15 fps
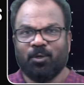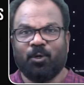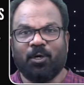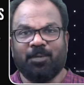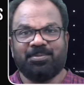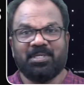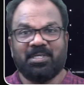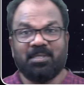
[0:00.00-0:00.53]

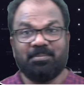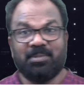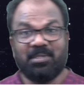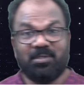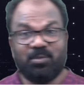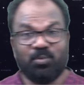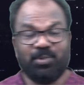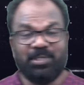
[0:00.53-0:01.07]
Option number
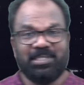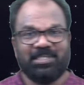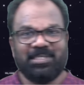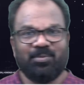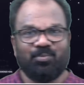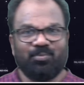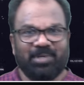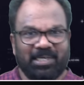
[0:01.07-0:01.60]
2
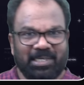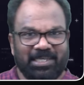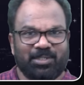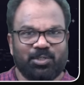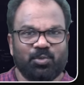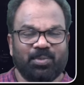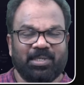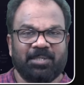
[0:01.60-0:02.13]
is
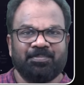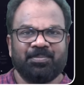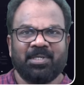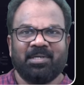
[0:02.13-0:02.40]
1:1.